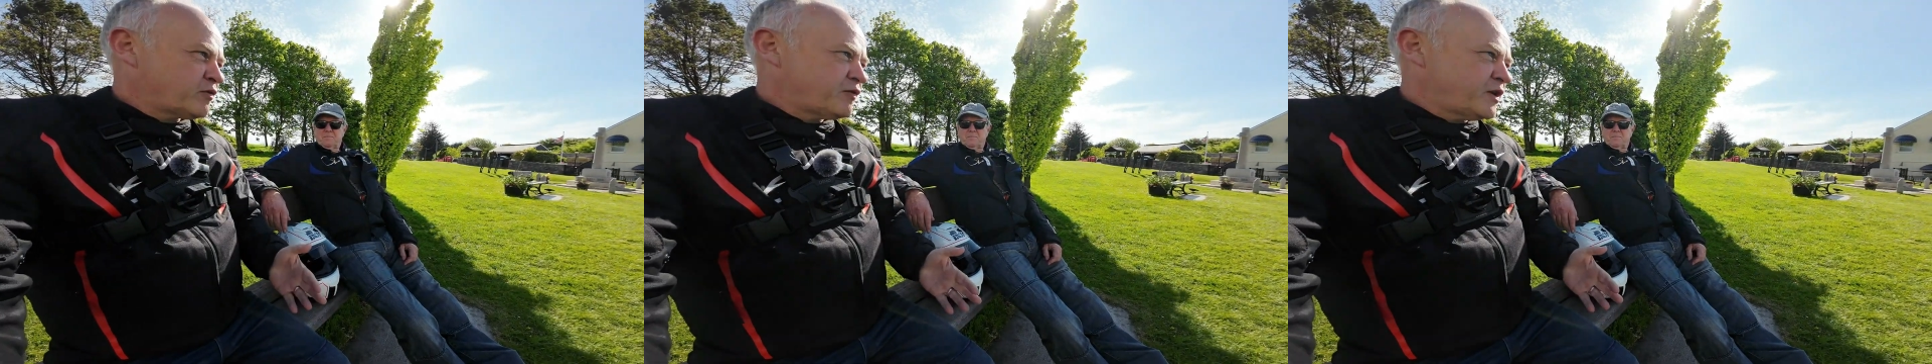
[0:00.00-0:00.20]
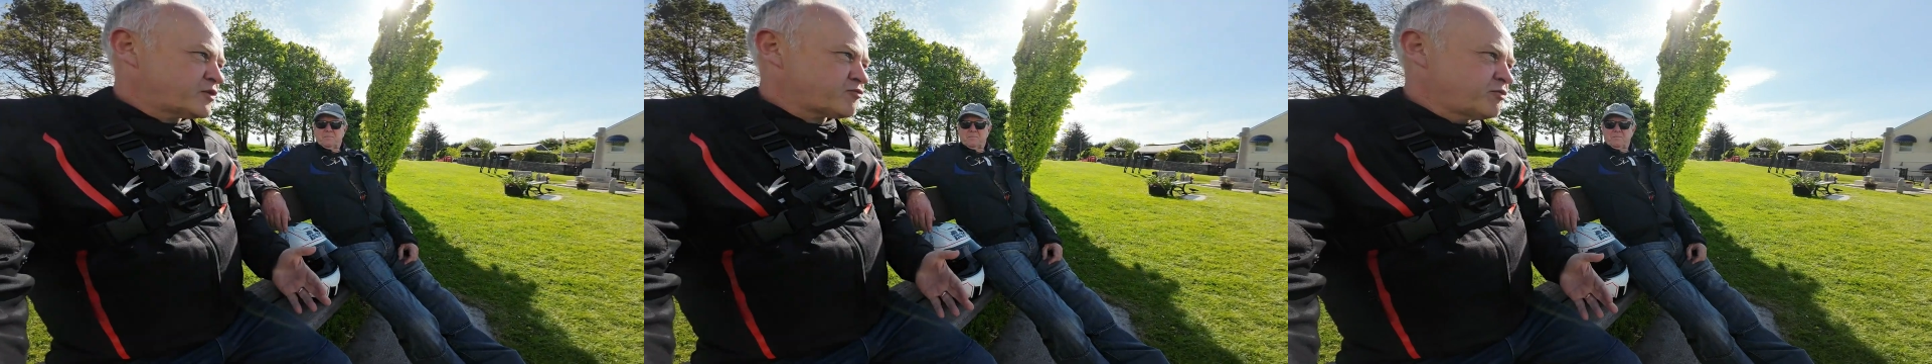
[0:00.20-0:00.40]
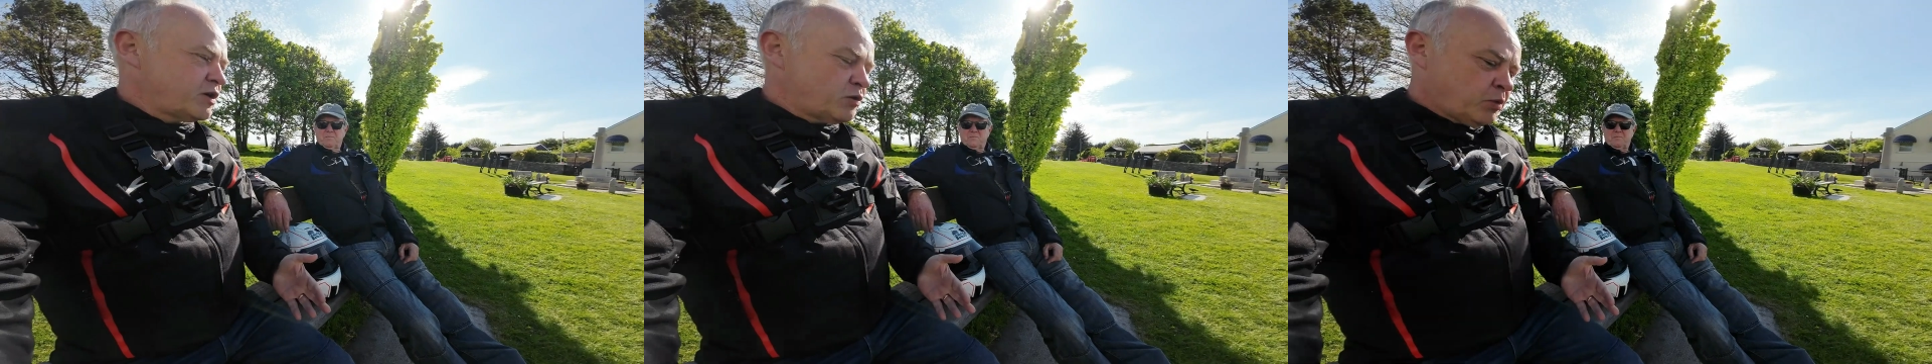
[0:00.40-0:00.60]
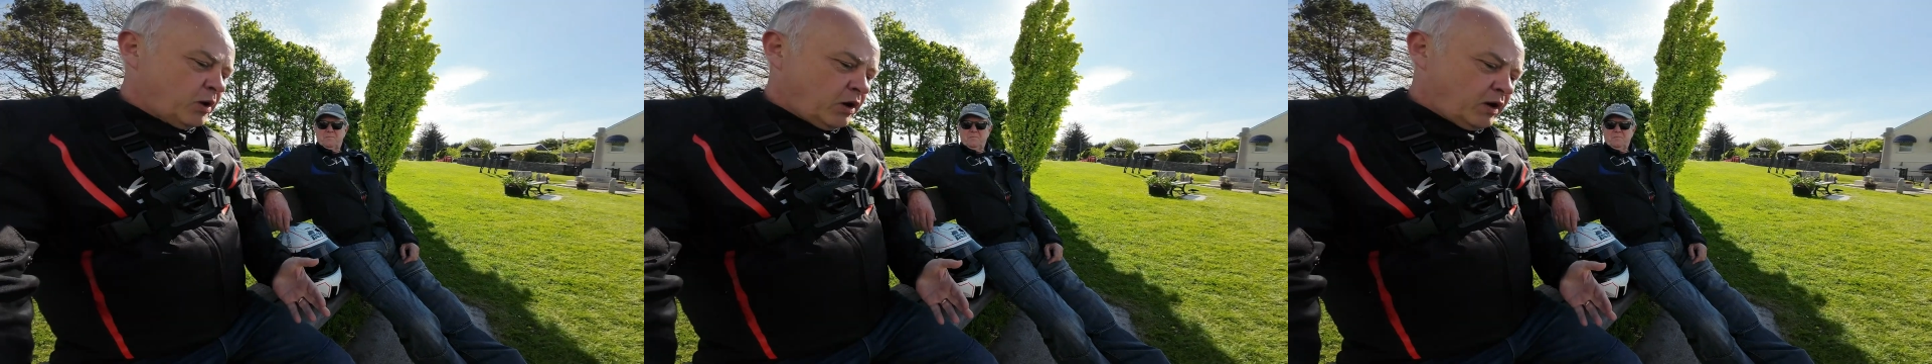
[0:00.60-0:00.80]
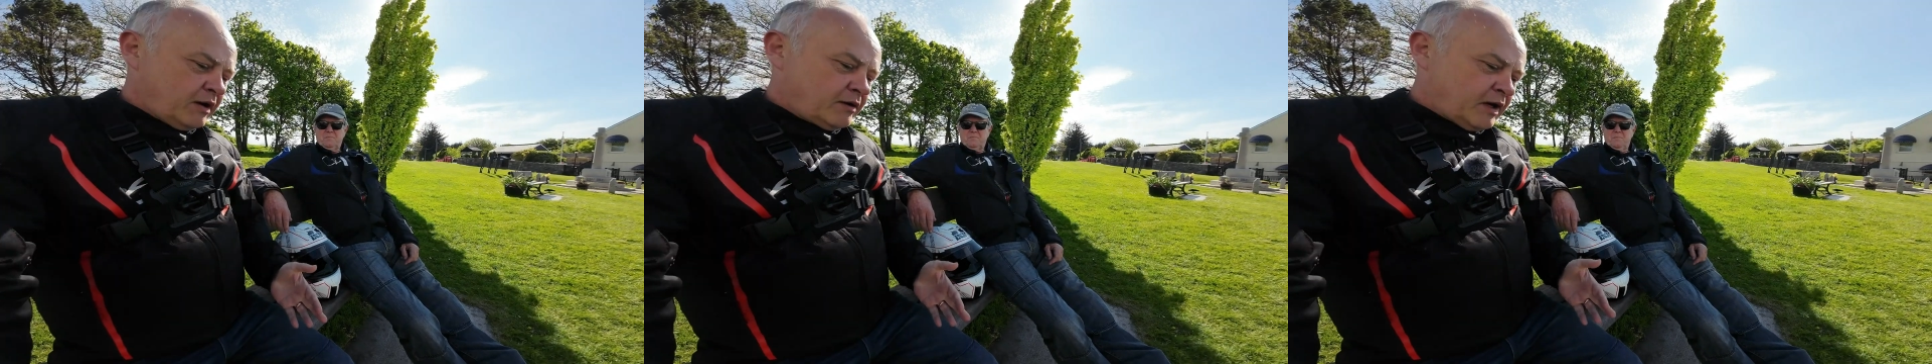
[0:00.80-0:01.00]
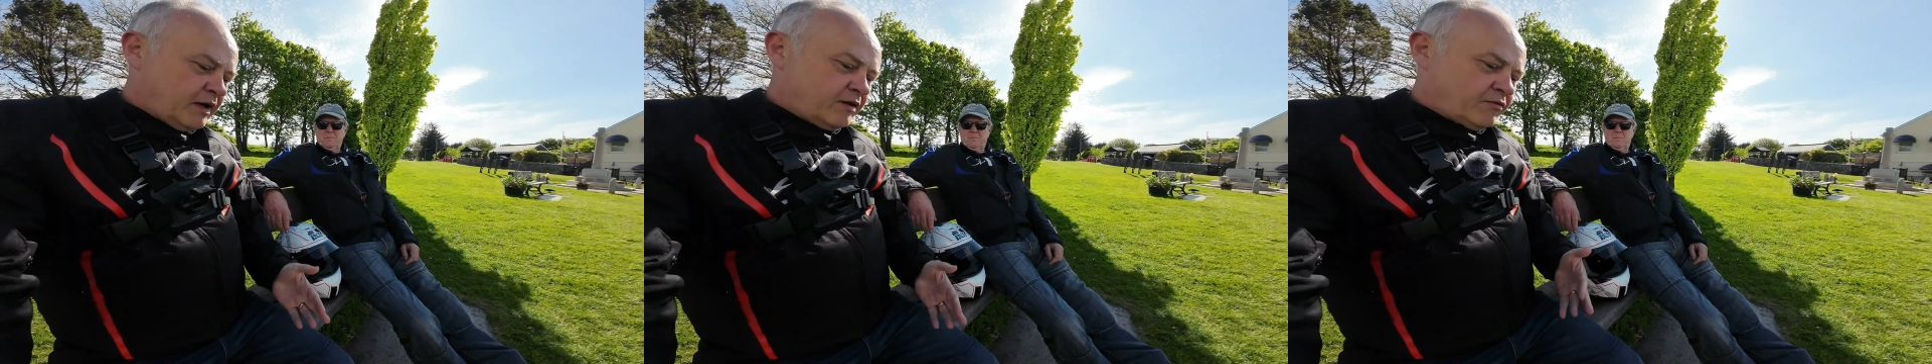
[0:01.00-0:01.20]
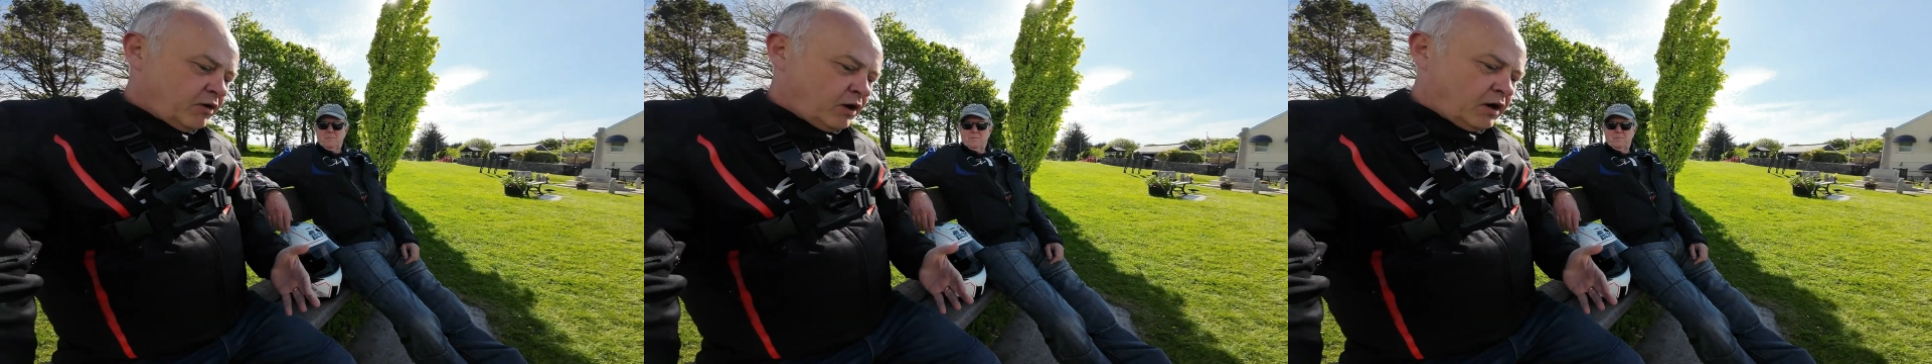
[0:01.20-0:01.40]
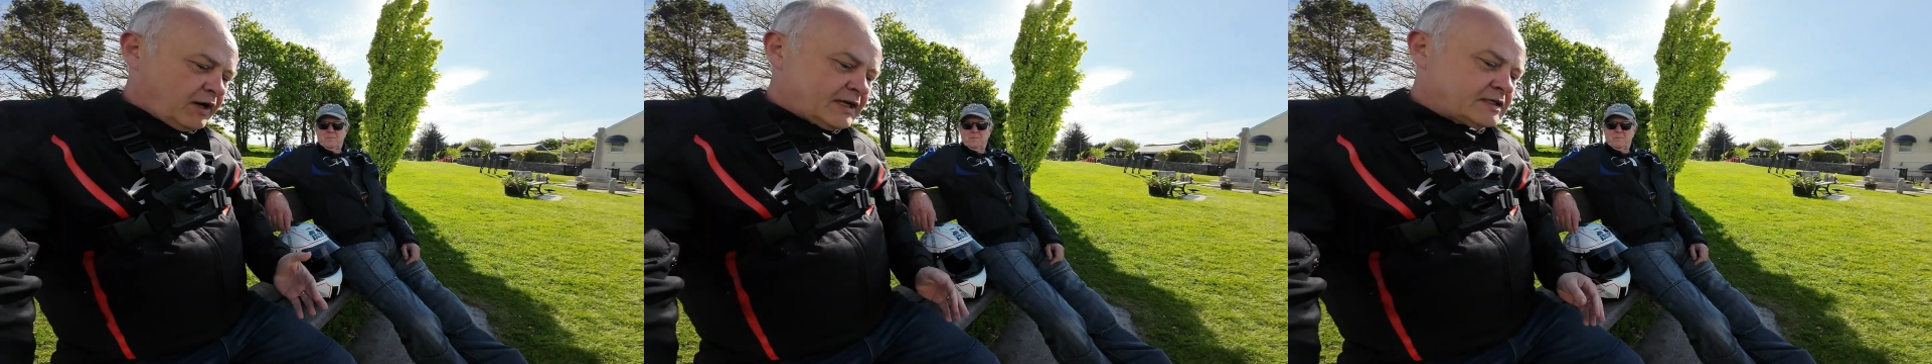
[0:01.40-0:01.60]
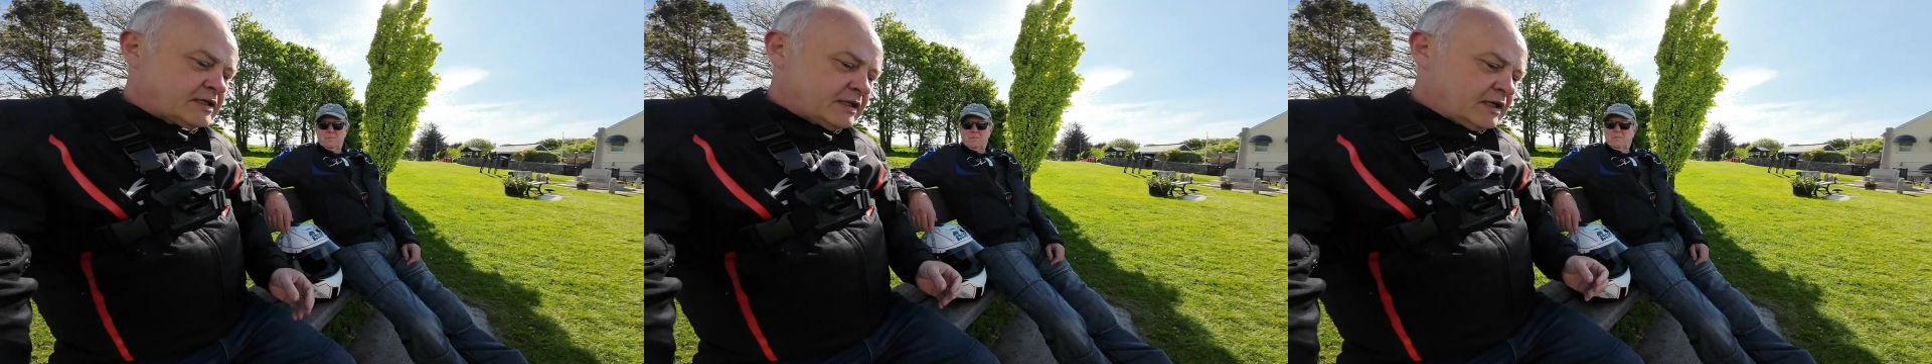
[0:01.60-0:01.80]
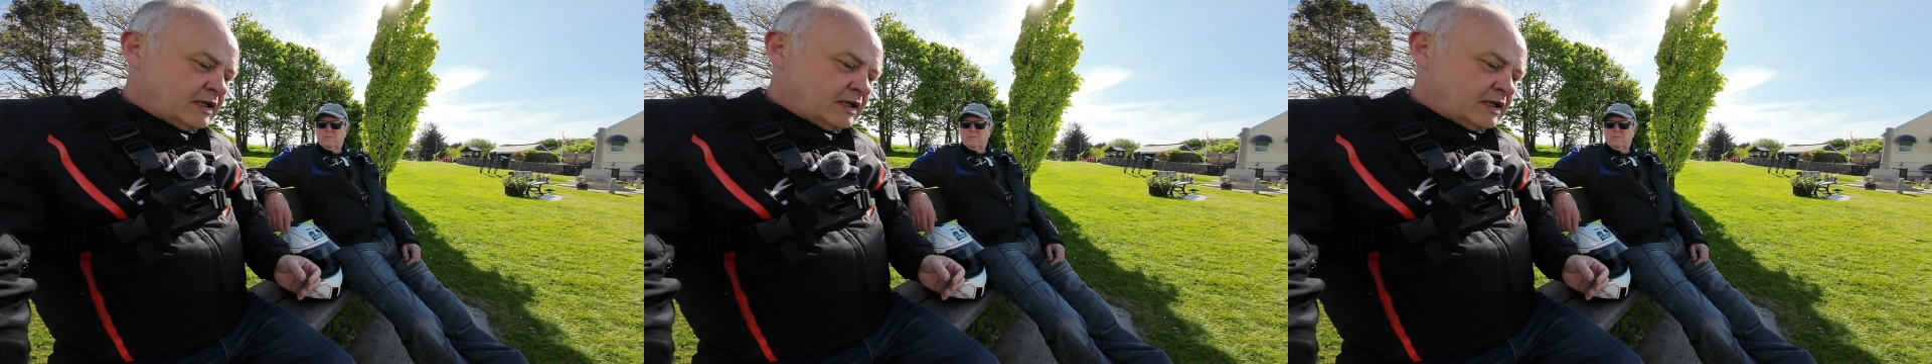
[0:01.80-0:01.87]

first real ride,